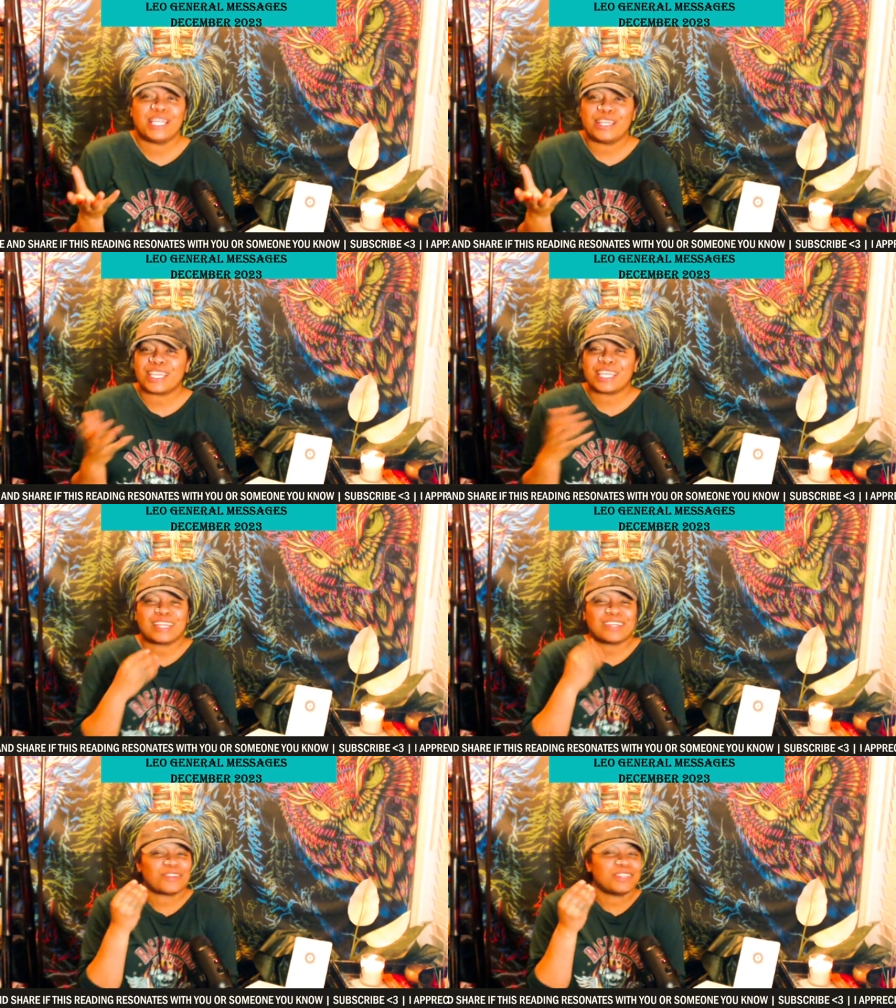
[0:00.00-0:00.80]
again
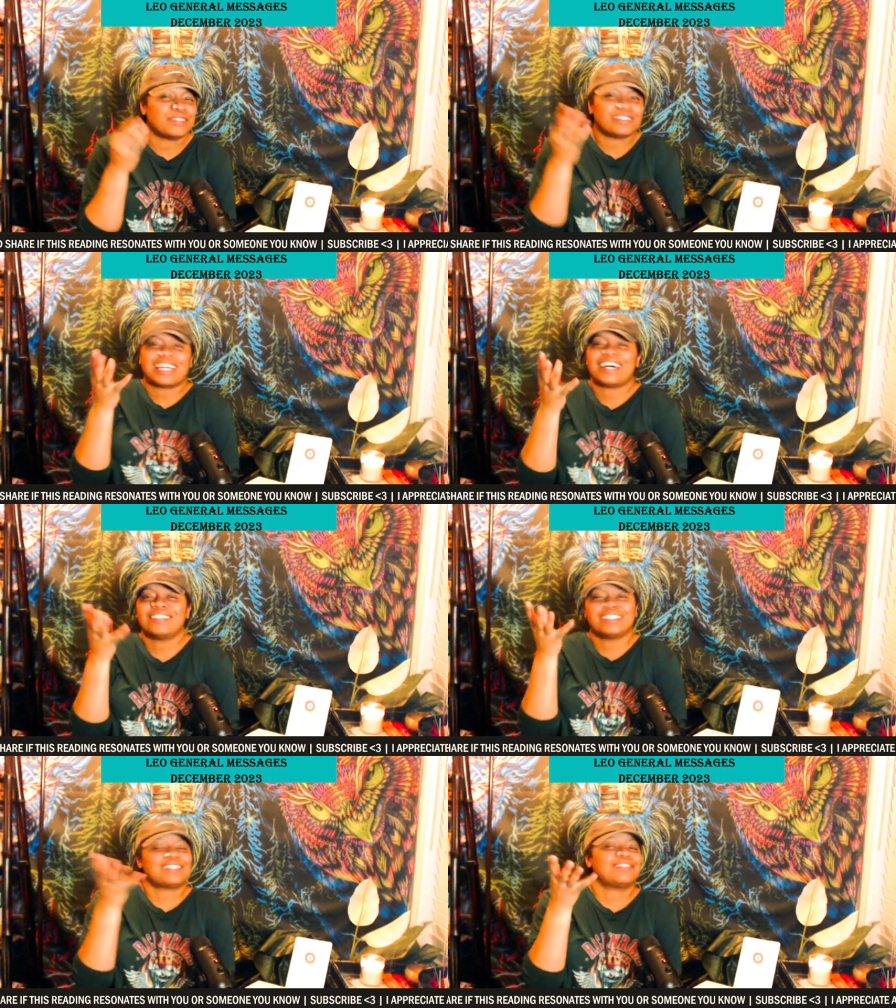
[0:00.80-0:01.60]
and your inner
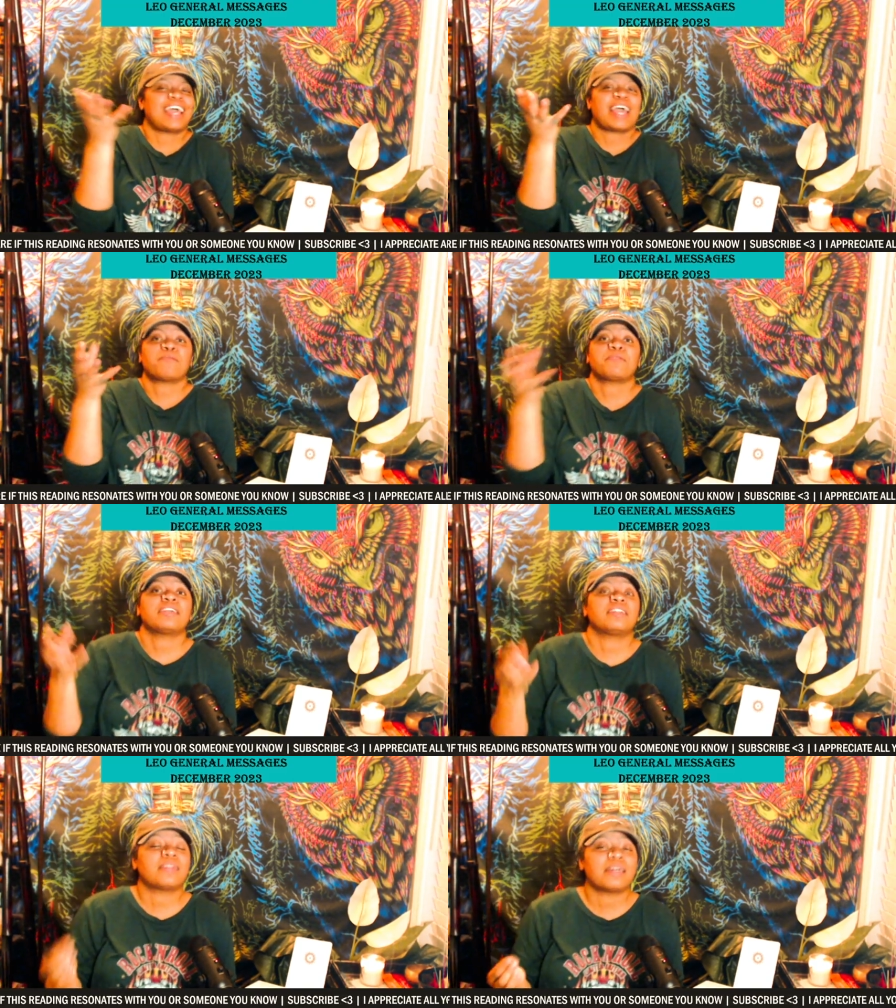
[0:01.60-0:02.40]
child is so happy
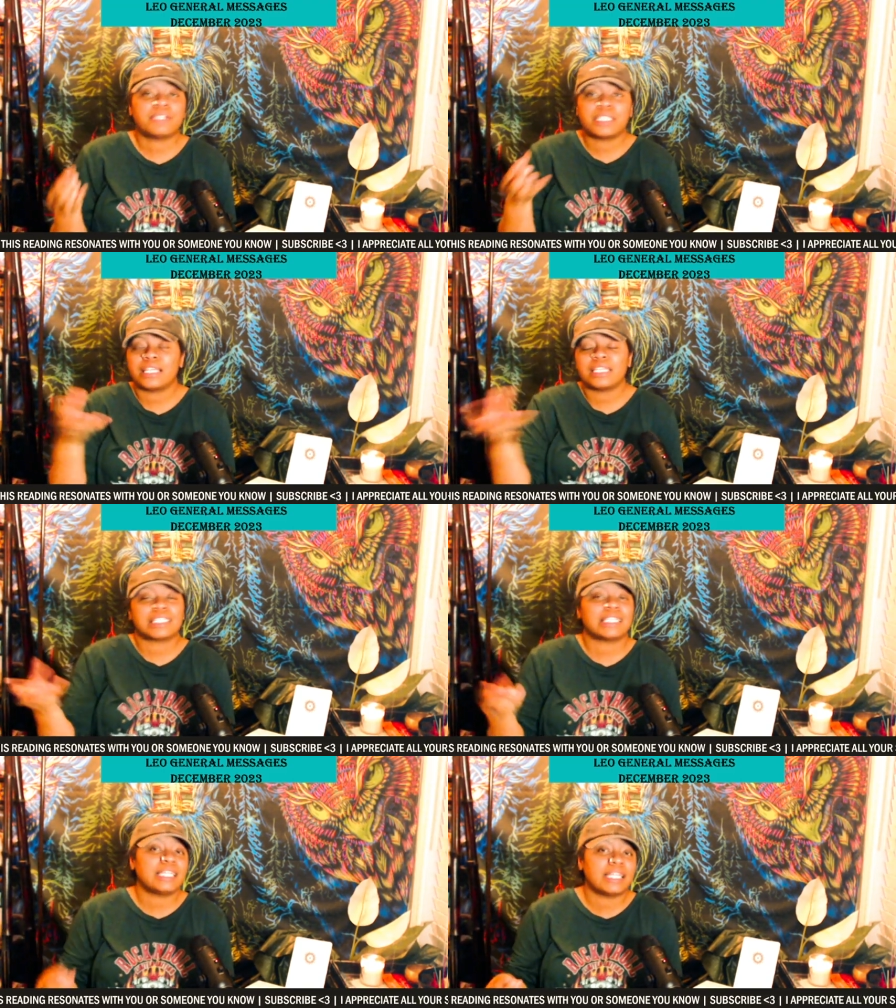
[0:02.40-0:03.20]
it loves it
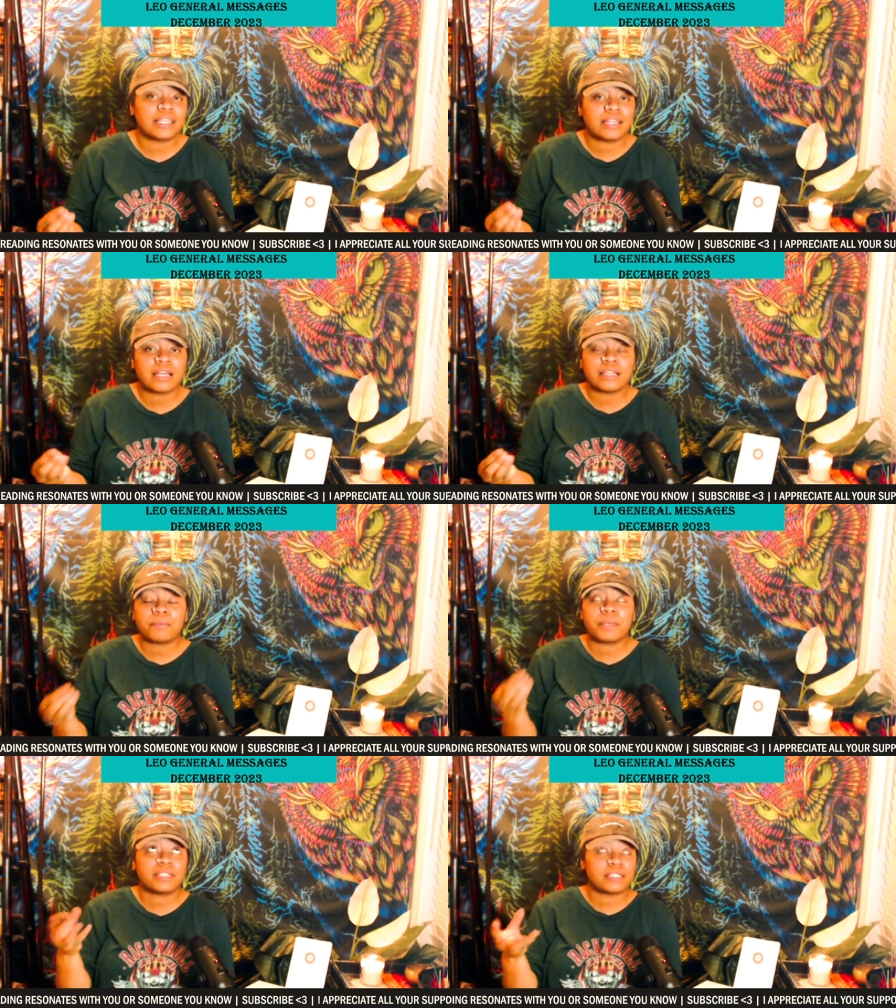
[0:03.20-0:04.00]
it's eating it up
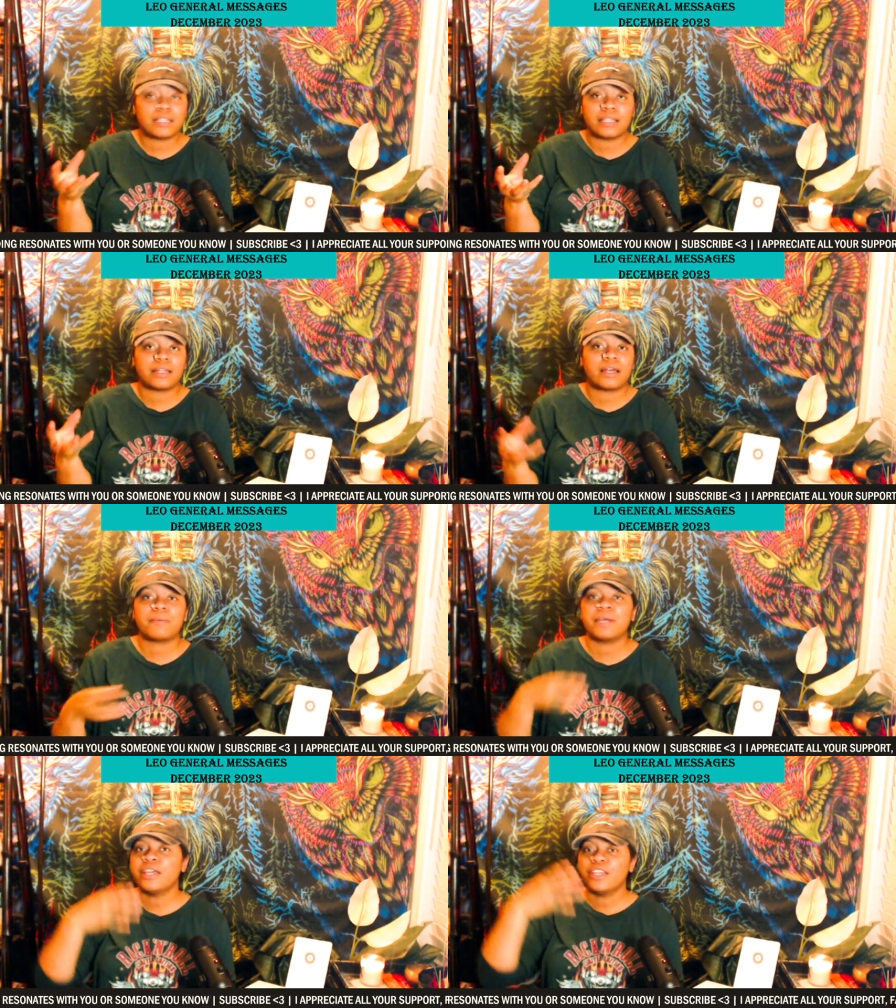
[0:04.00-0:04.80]
it's eating it up